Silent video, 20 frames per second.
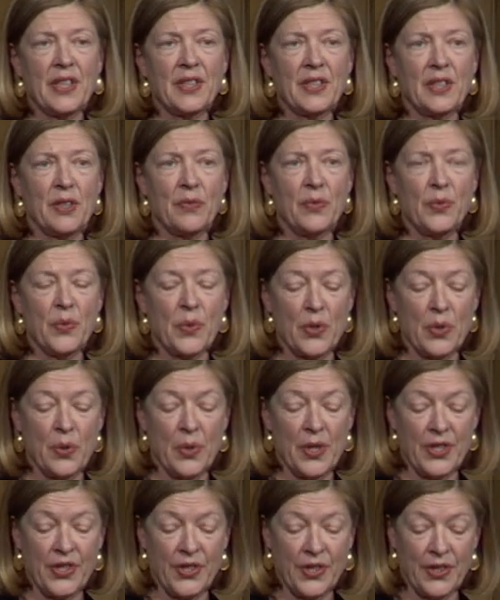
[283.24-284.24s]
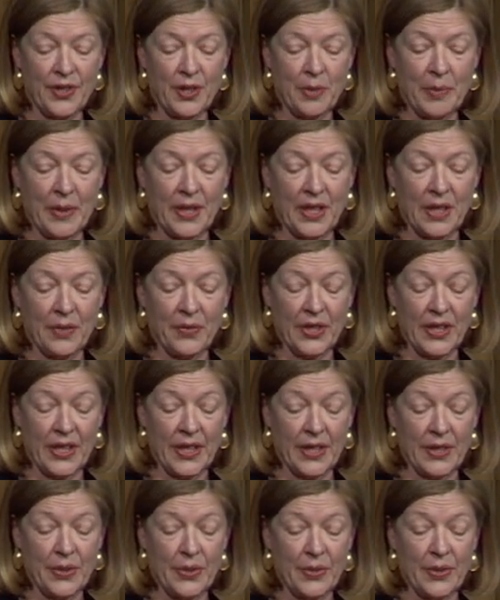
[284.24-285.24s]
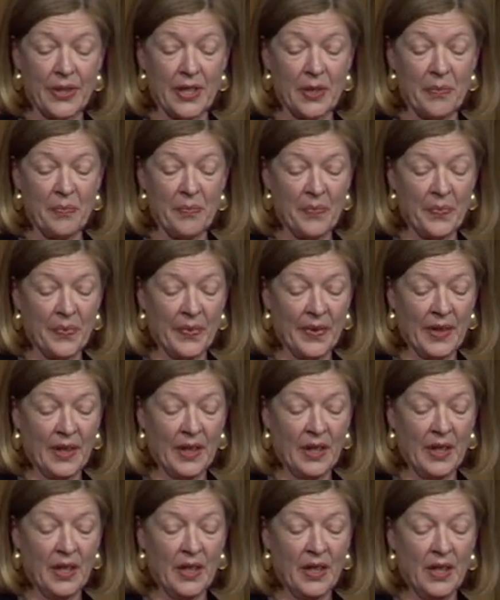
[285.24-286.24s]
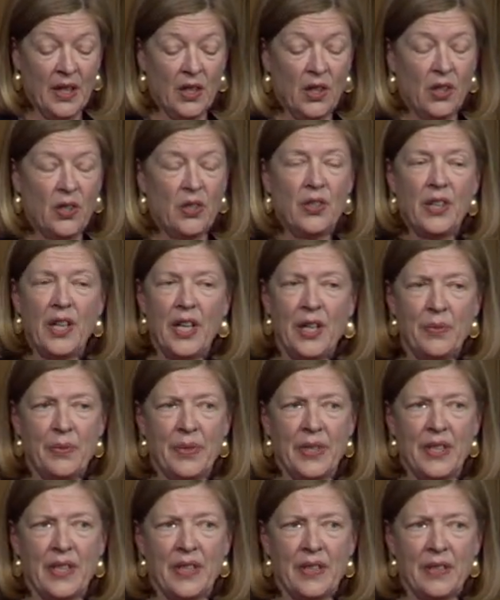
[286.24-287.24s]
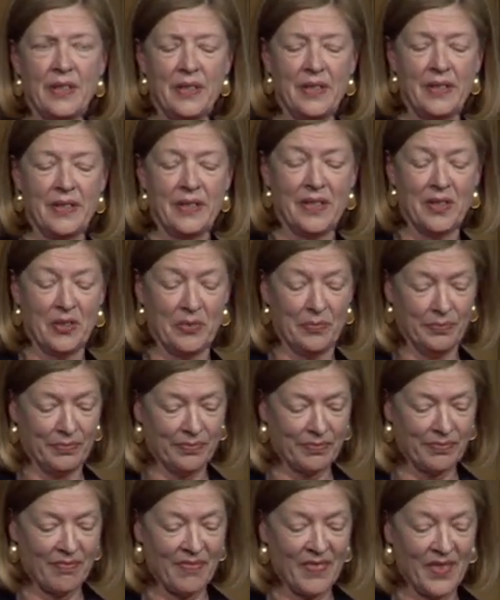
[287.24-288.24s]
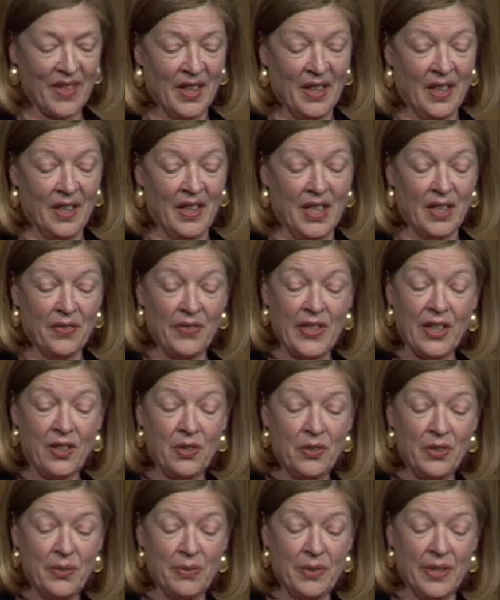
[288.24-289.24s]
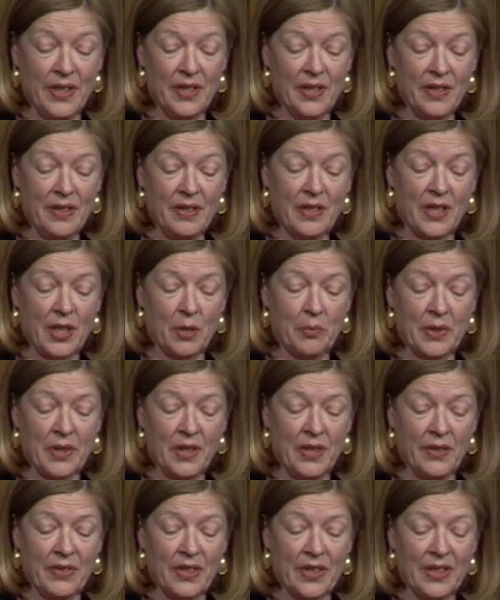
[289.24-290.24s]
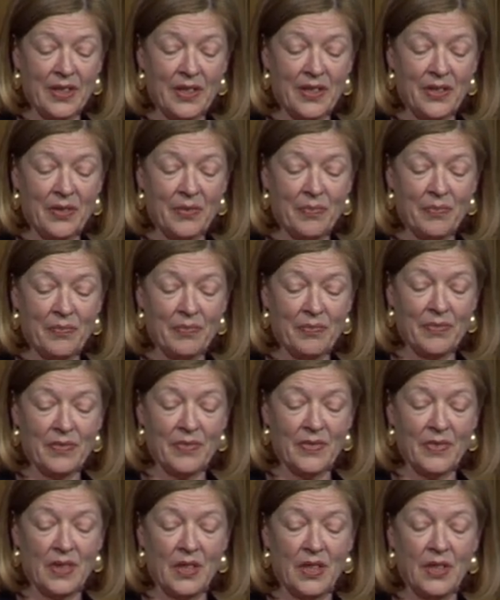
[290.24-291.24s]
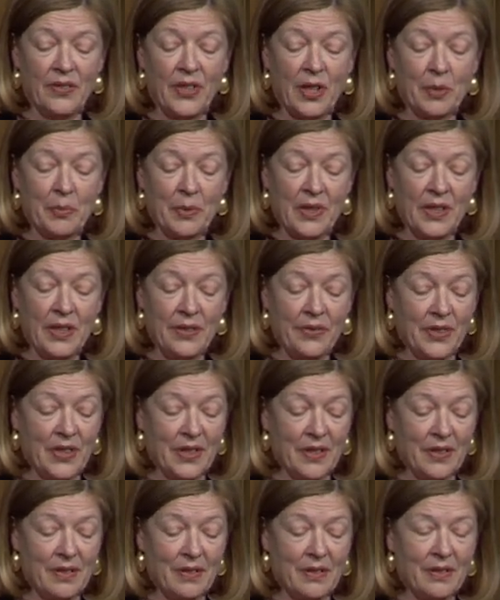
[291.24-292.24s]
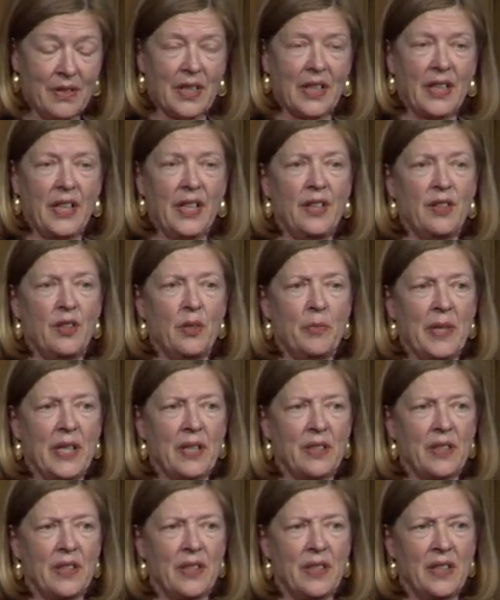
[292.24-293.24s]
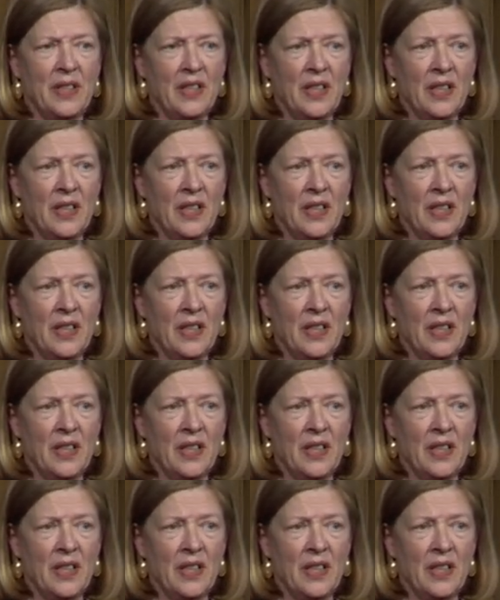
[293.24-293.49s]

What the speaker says: asking 4 questions about every entry. Could I read it? If I could read it, did I believe it? If I believed it, did I care about it?